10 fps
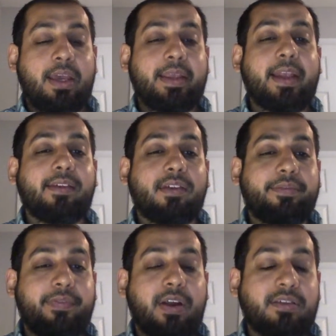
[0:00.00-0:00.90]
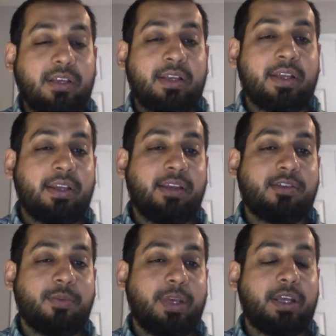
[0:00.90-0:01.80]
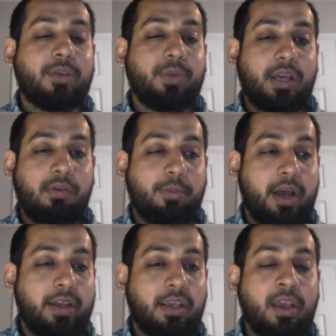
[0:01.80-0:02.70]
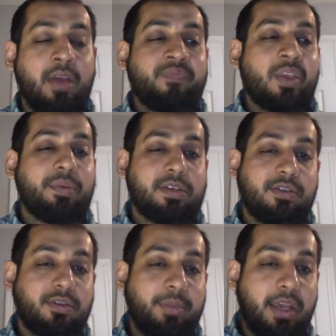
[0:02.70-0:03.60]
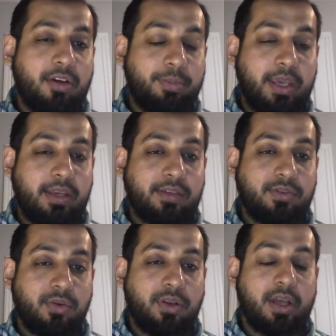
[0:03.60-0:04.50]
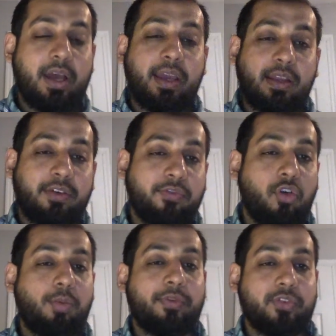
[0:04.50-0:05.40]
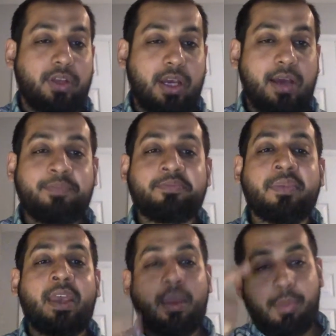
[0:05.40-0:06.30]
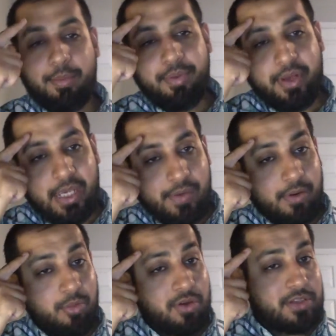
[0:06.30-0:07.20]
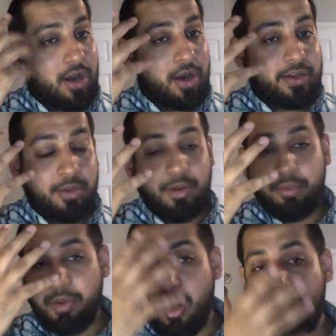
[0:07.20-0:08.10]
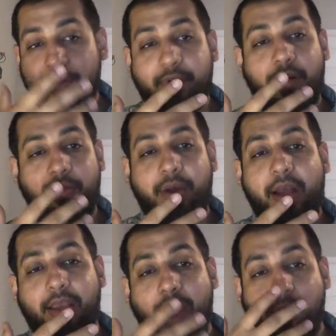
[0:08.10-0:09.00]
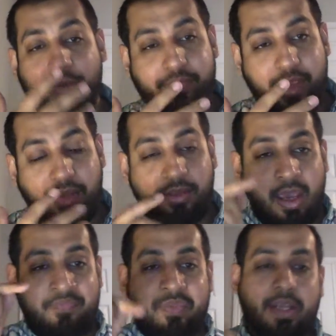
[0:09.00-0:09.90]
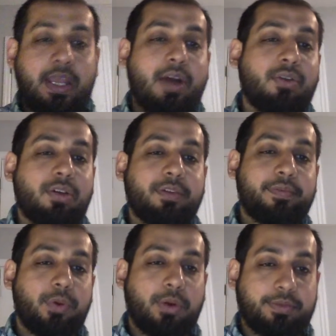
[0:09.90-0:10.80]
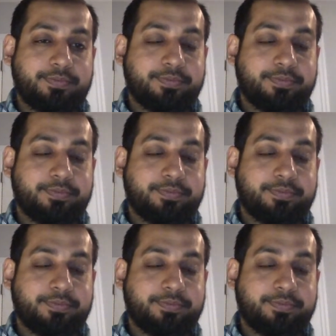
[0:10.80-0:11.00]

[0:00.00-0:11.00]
That is the first thing that needs to be done with our body, which is to make obedience to Allah in the form of Salah, by putting our most honorable part of our body, our face, down on the floor.